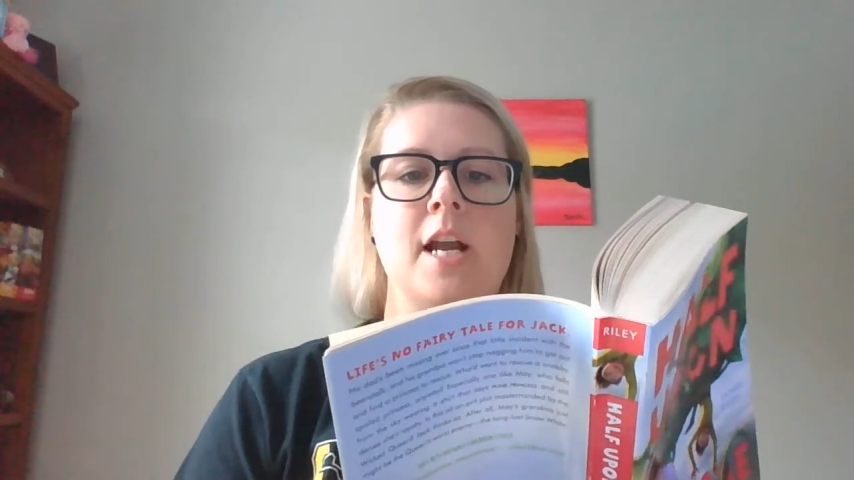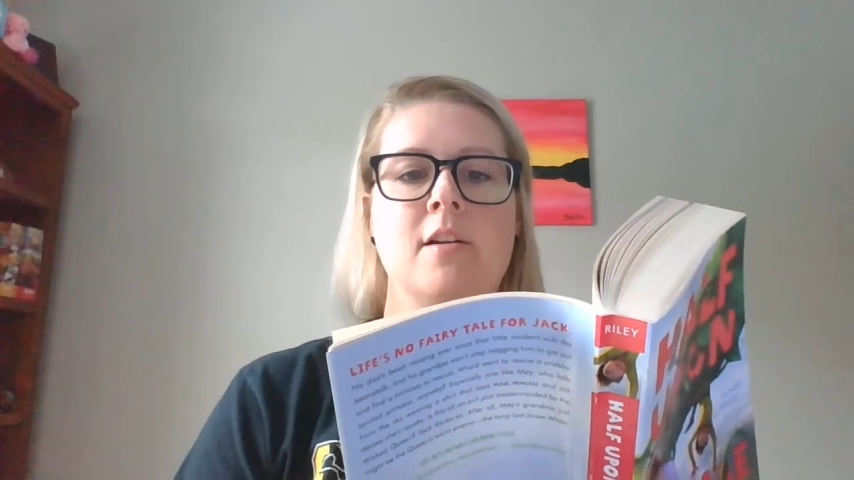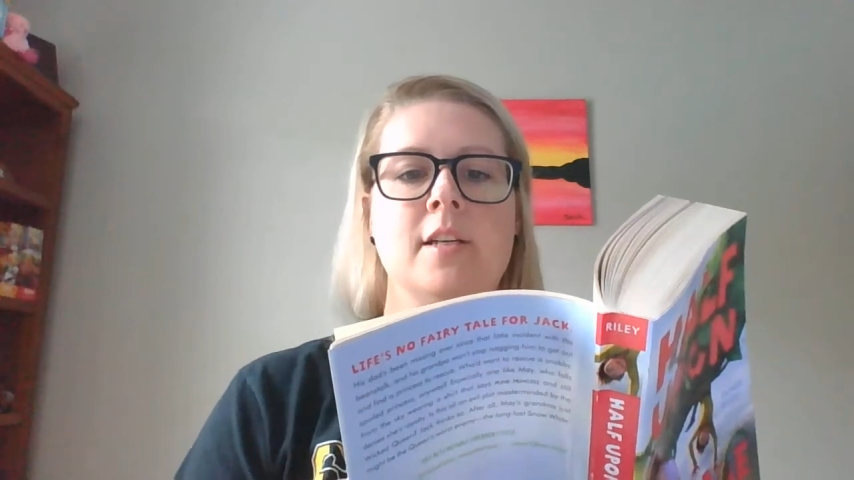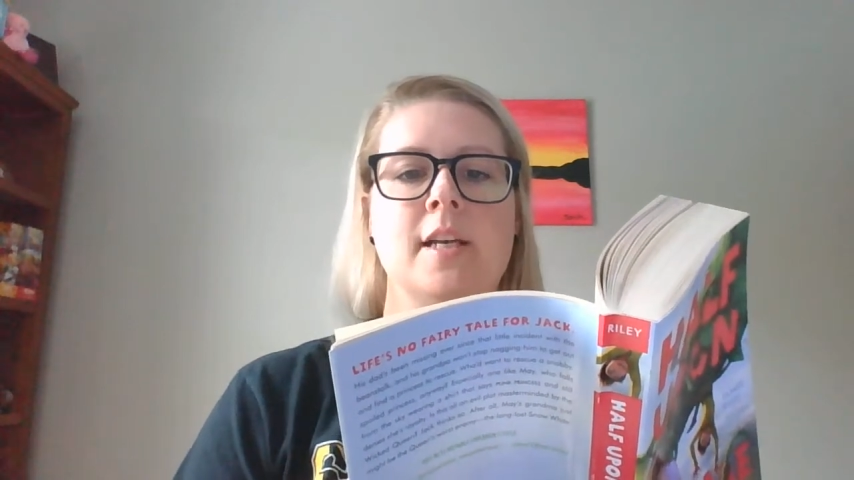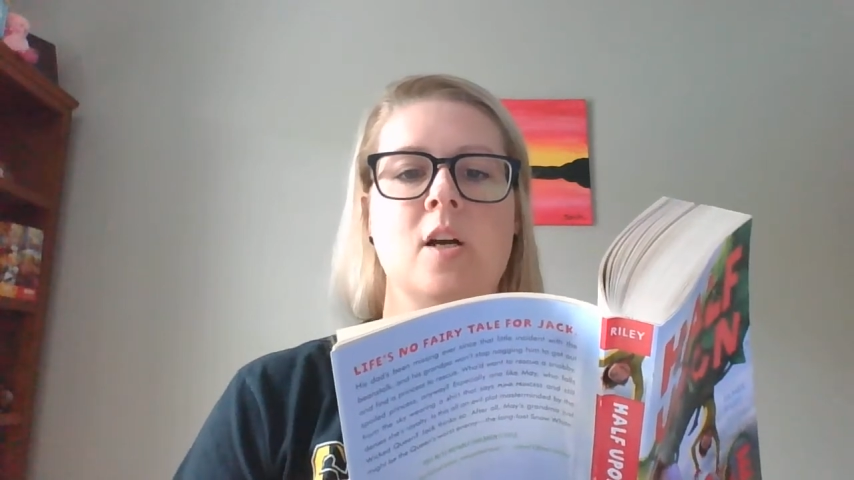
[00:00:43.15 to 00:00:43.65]

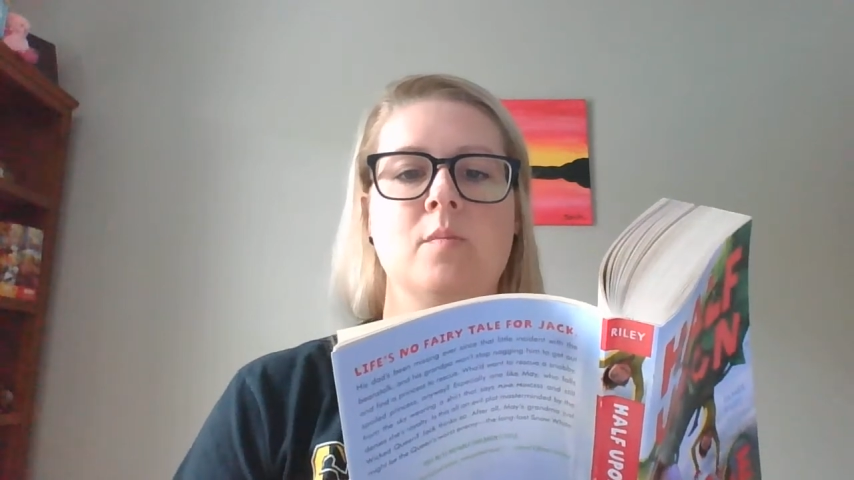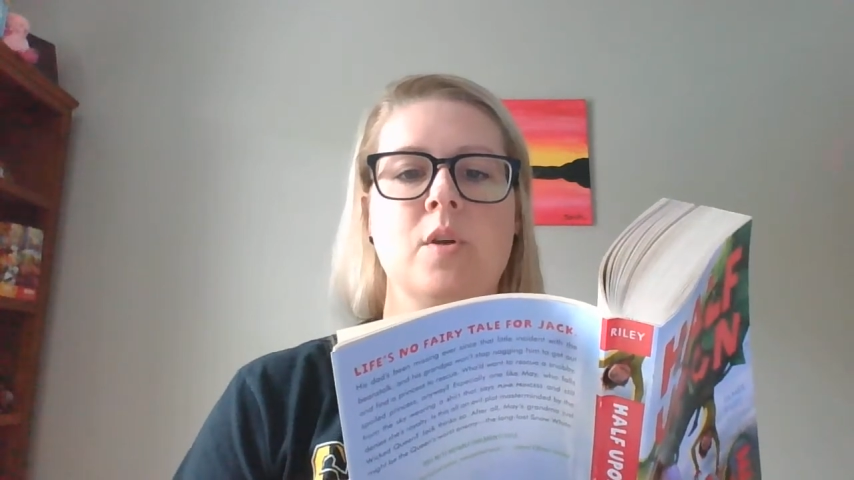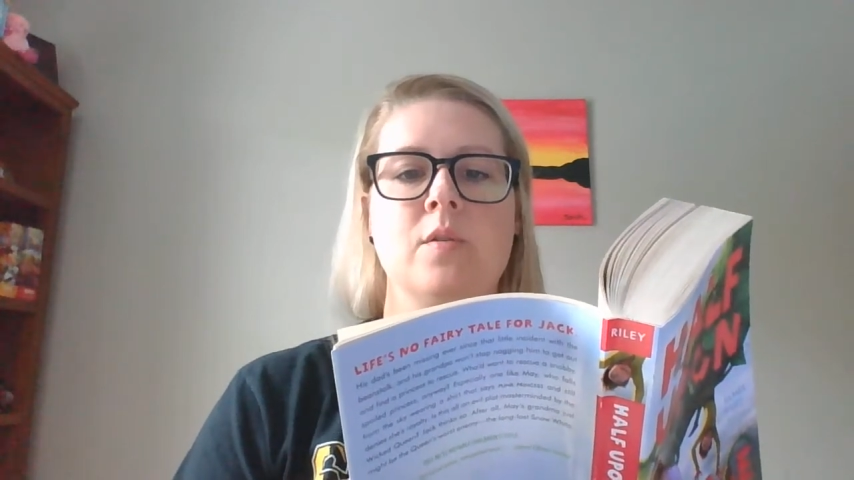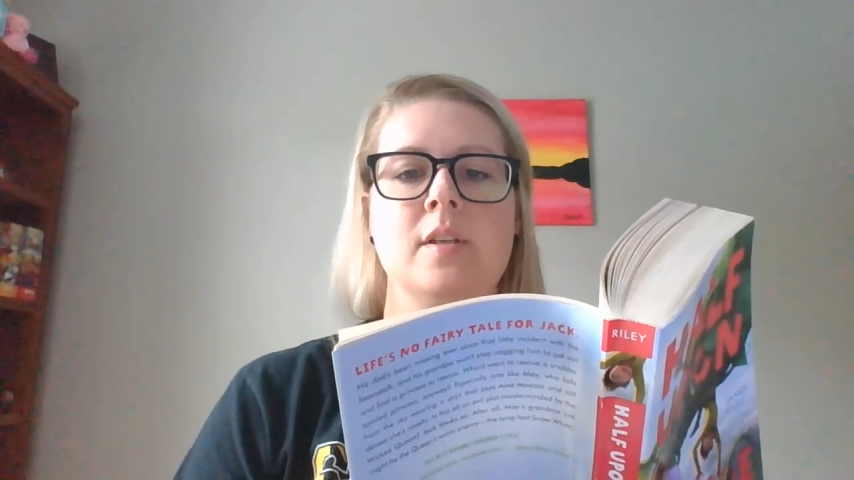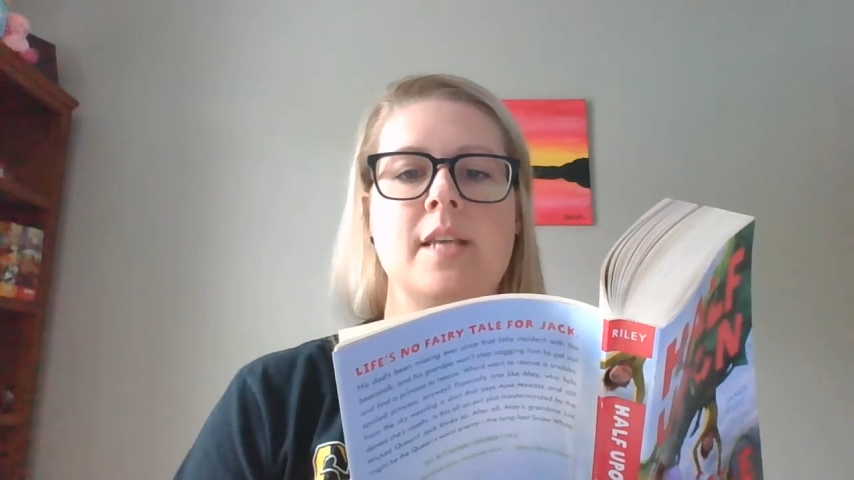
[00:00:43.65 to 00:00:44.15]
Jack couldn't help
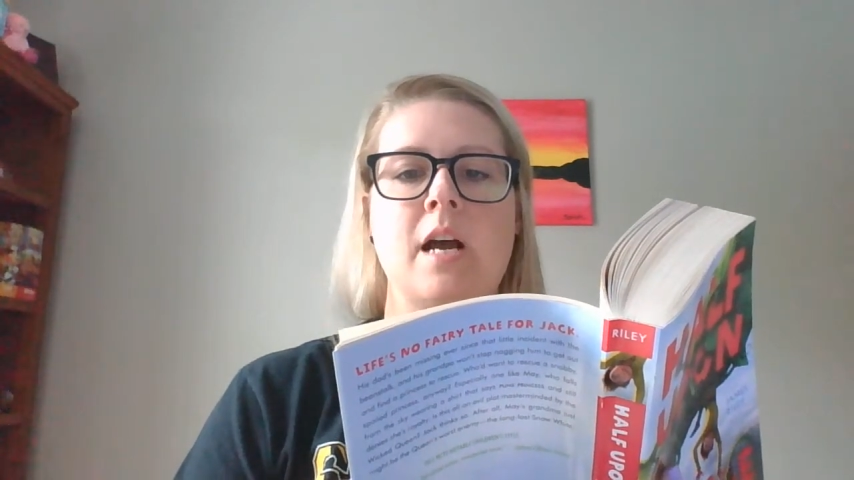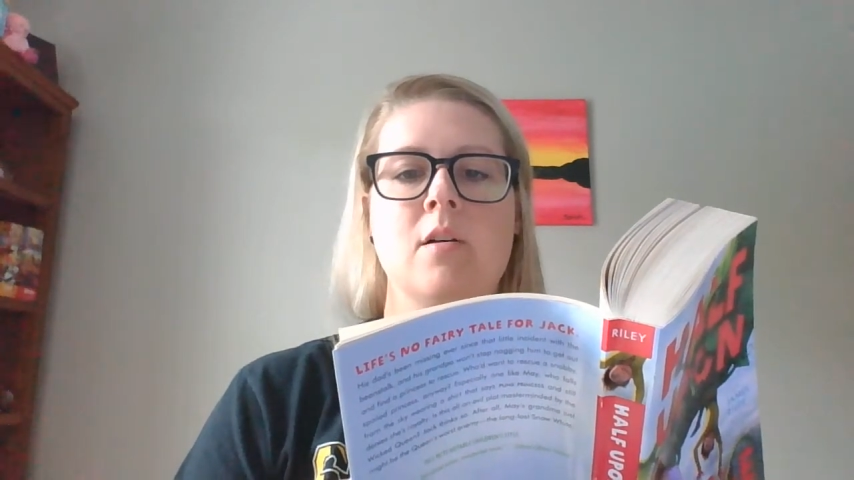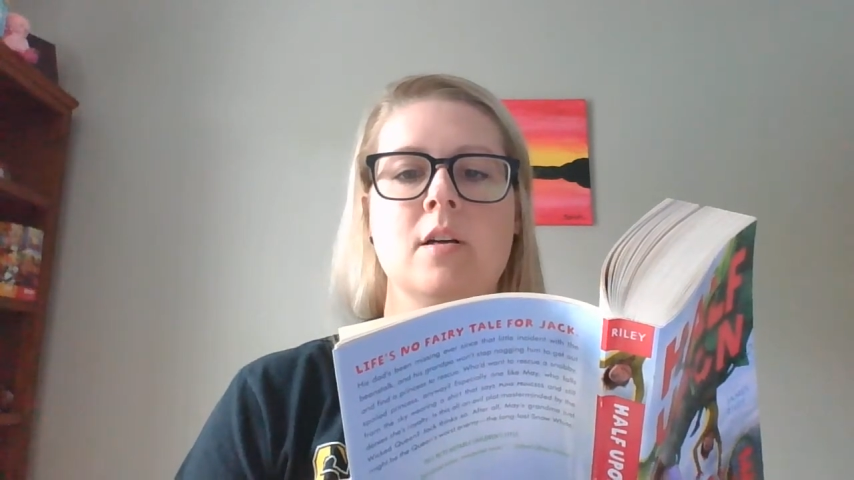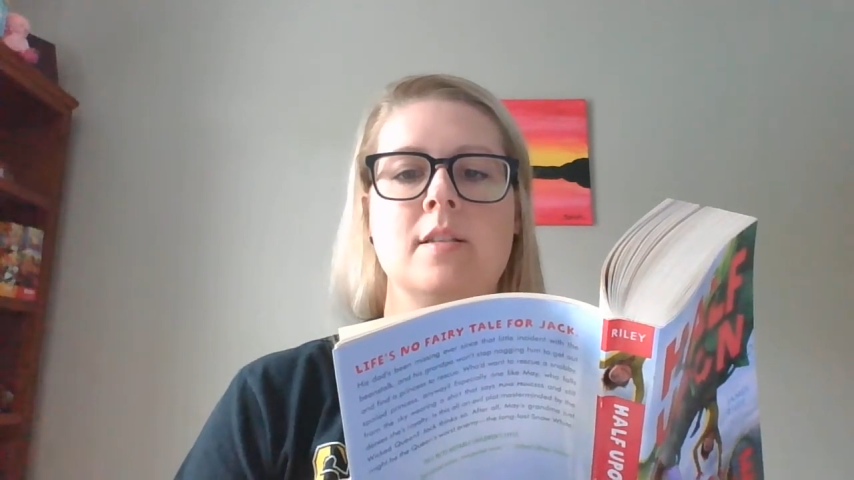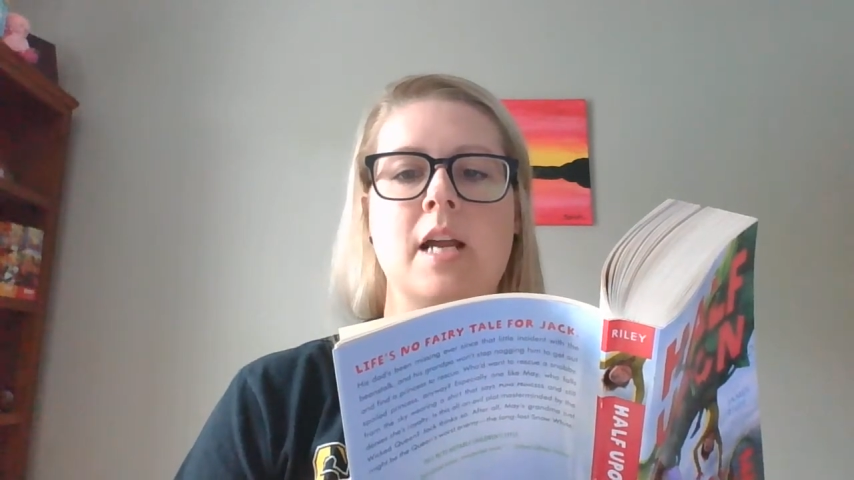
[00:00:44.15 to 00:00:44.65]
notice
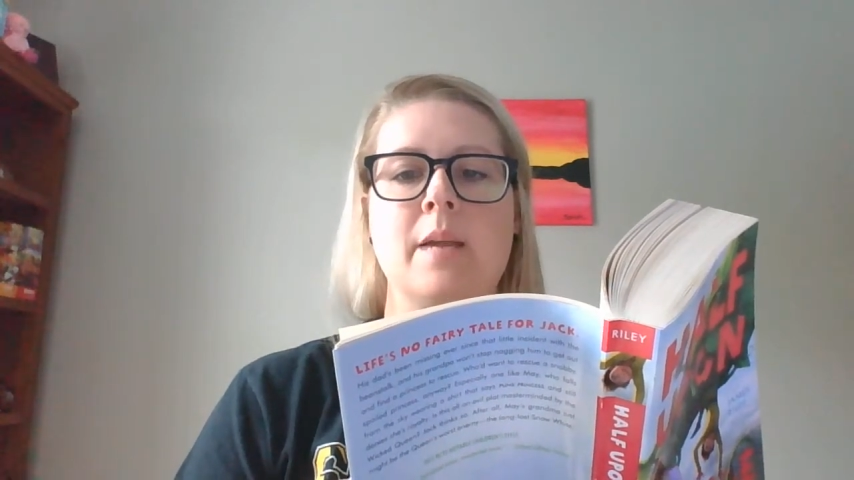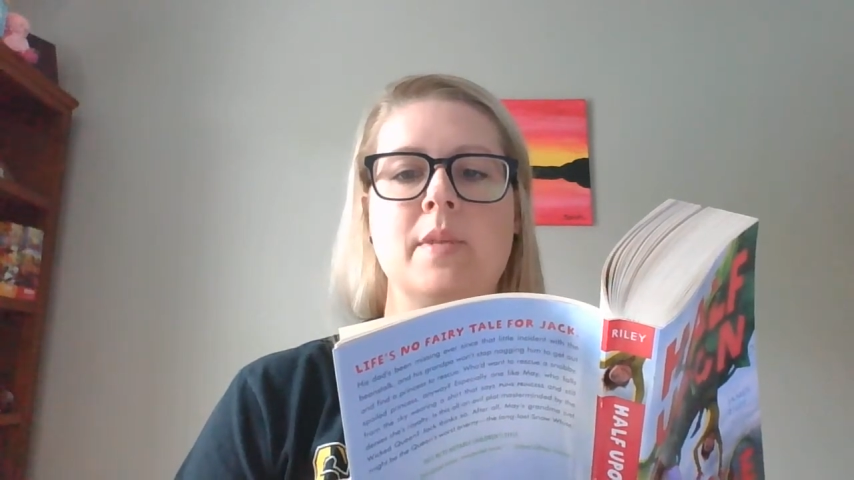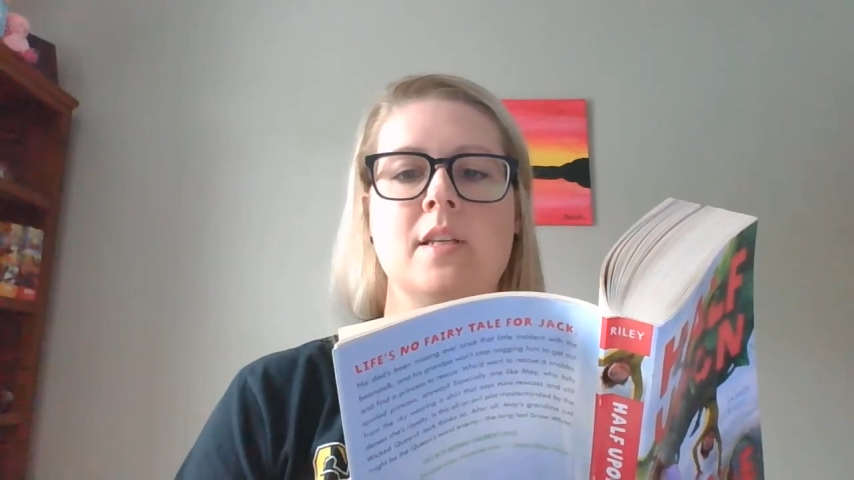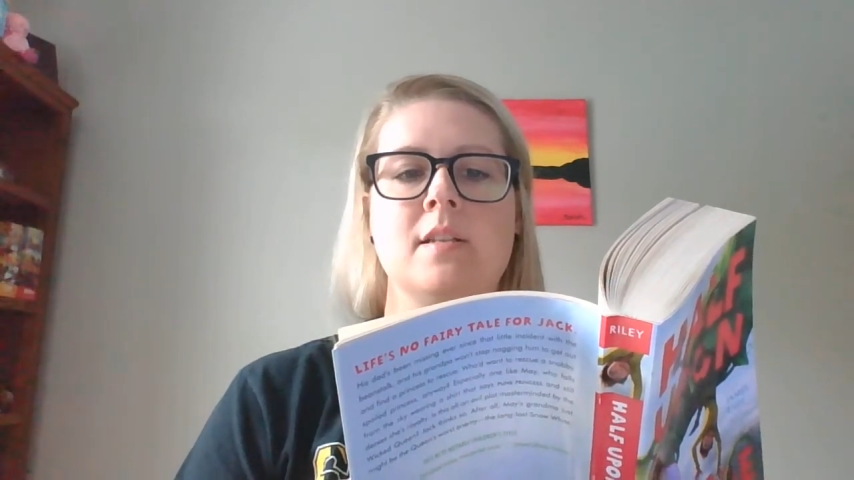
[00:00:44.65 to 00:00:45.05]
how her time in the